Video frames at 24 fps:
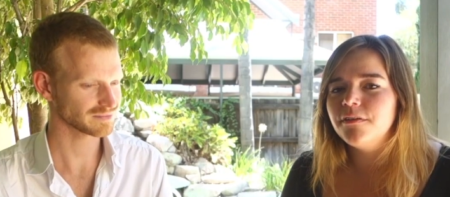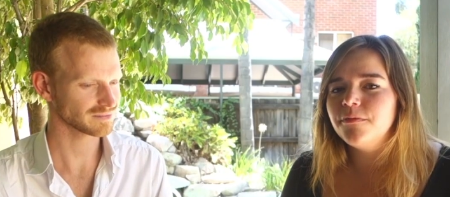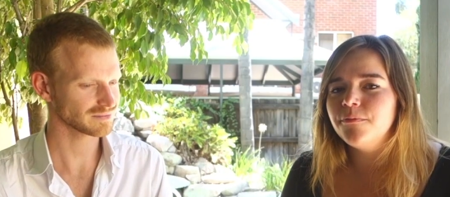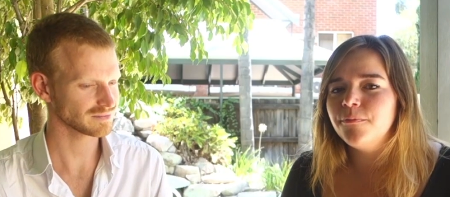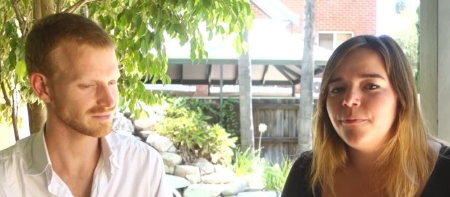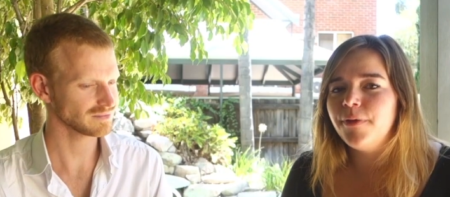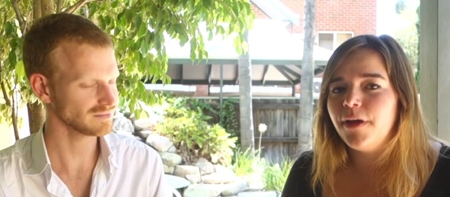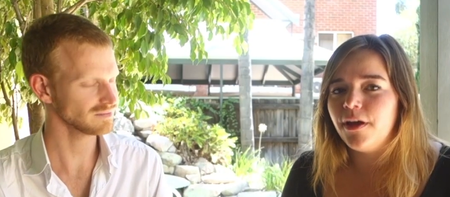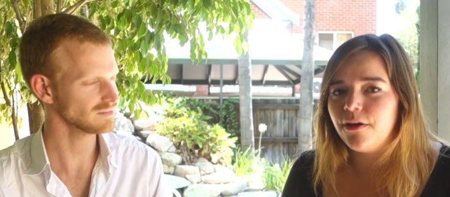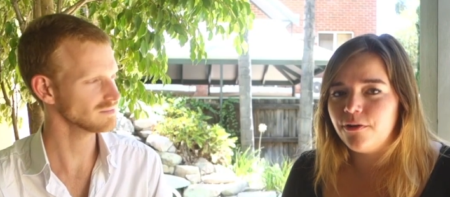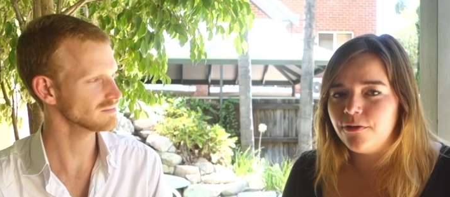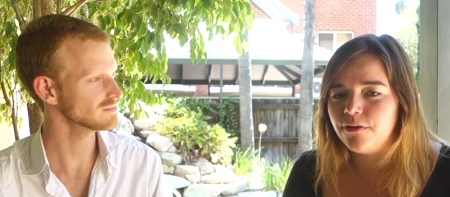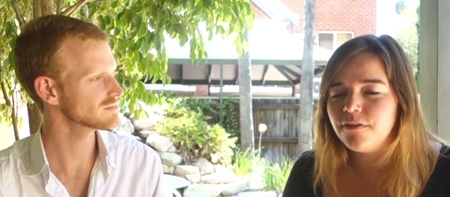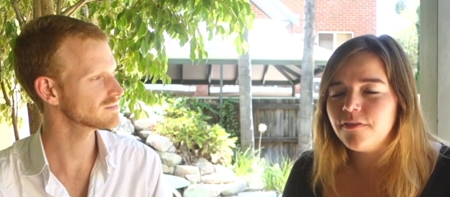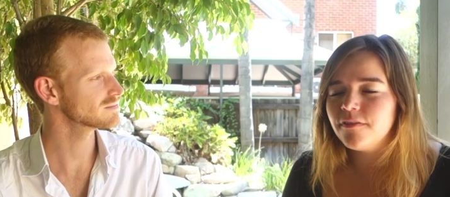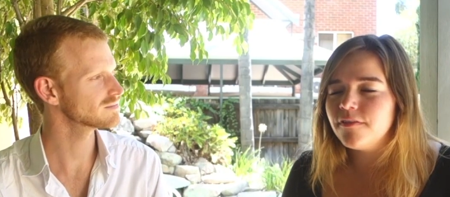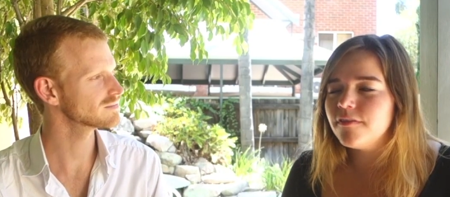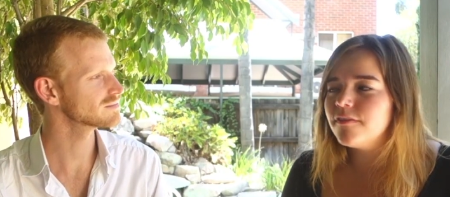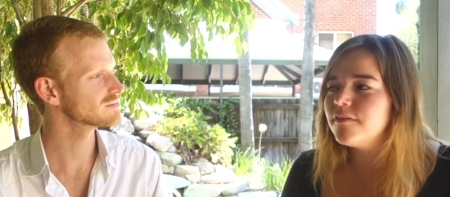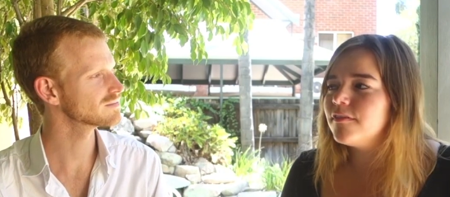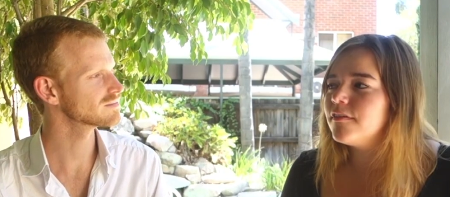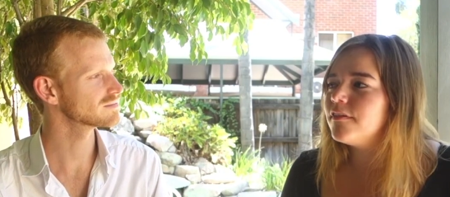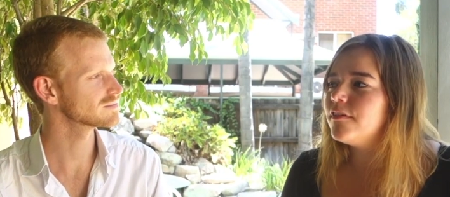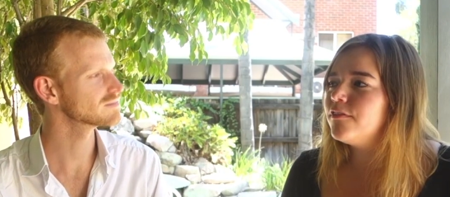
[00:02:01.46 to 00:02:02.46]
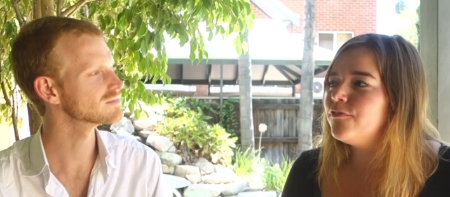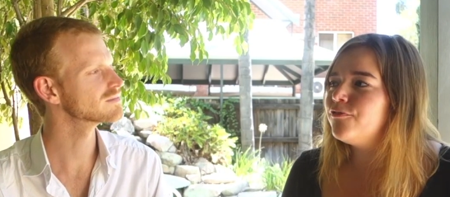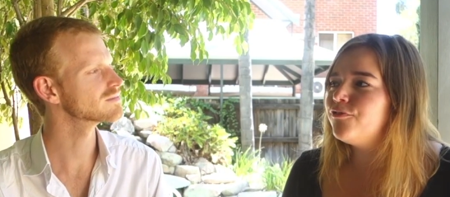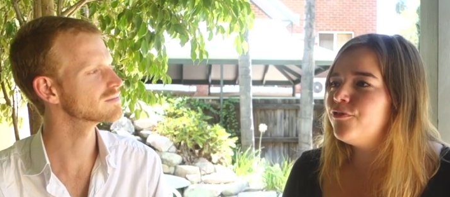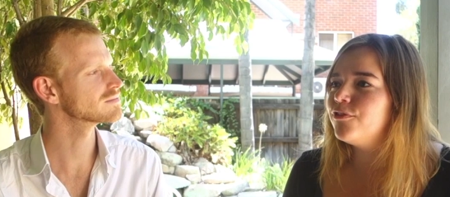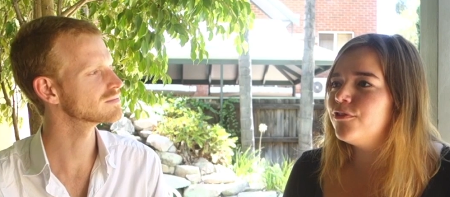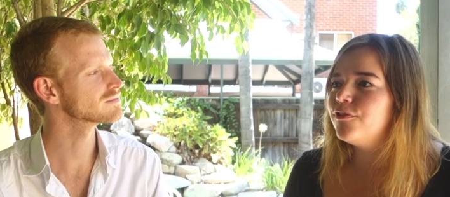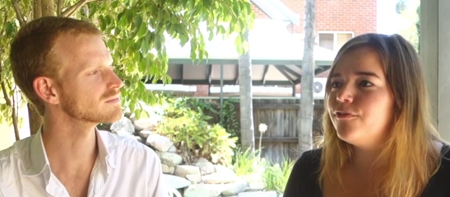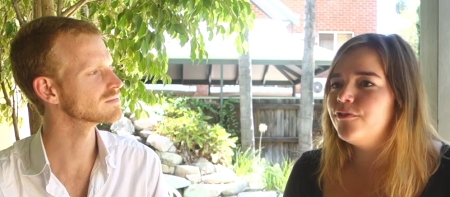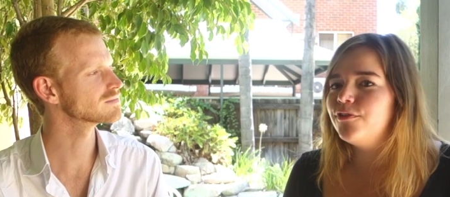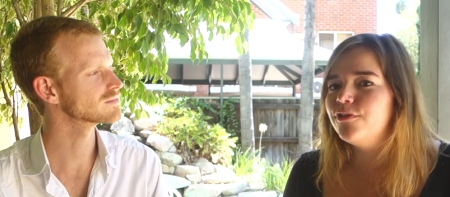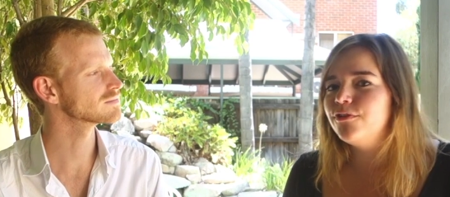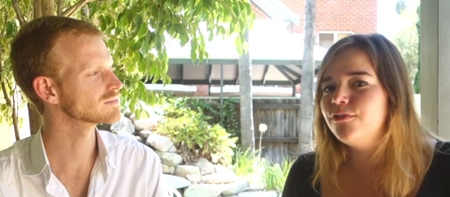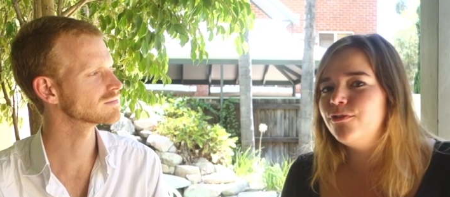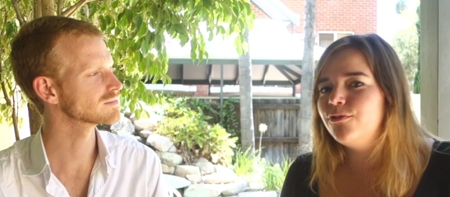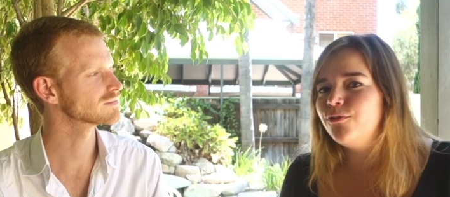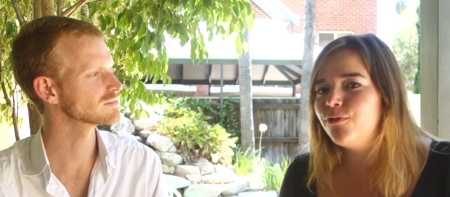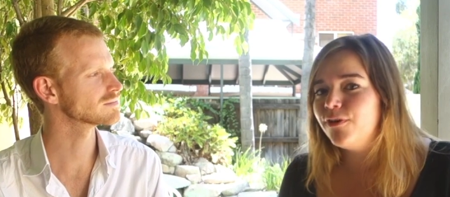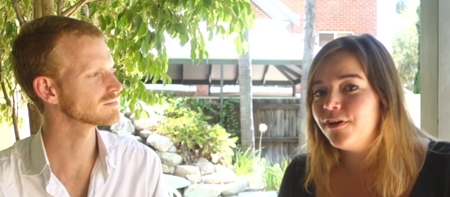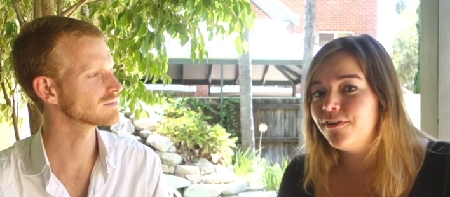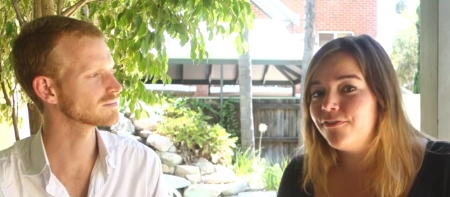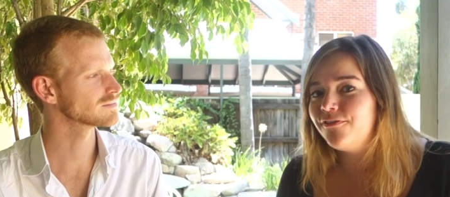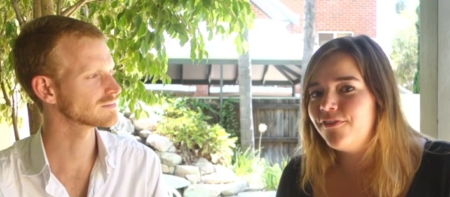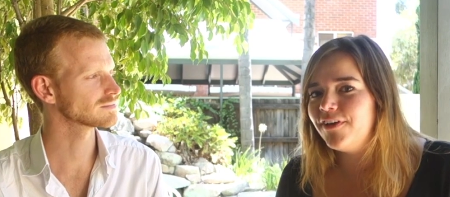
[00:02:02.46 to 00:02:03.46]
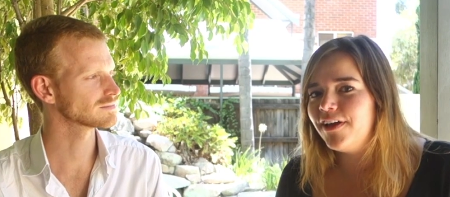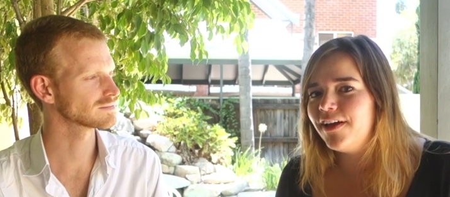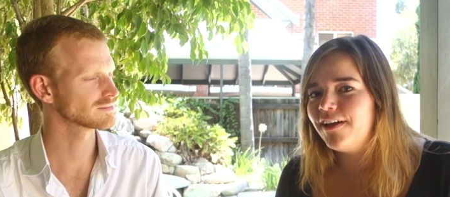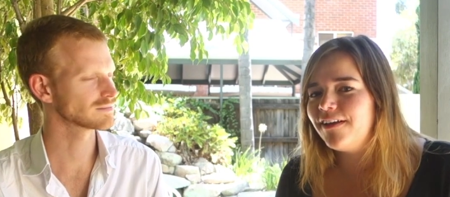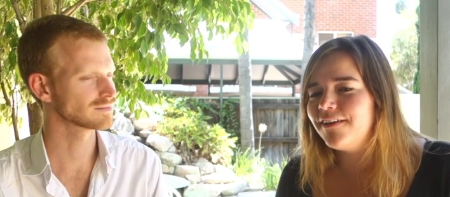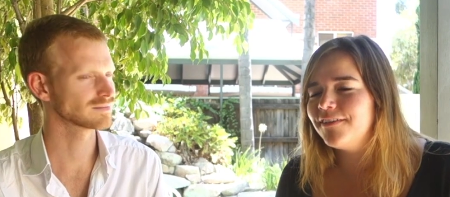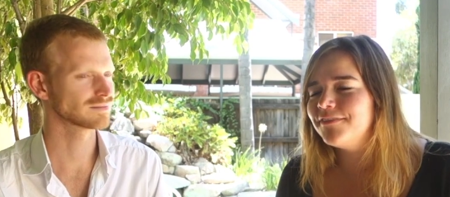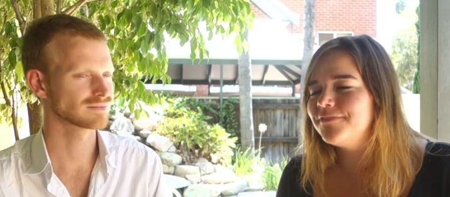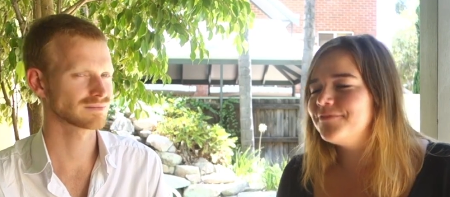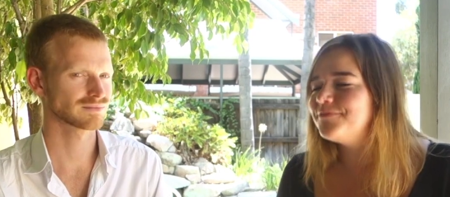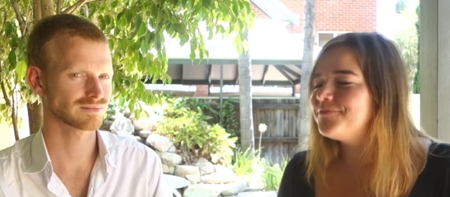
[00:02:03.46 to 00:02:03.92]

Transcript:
Speaker 1: in Paris, in front of the Tour Eiffel.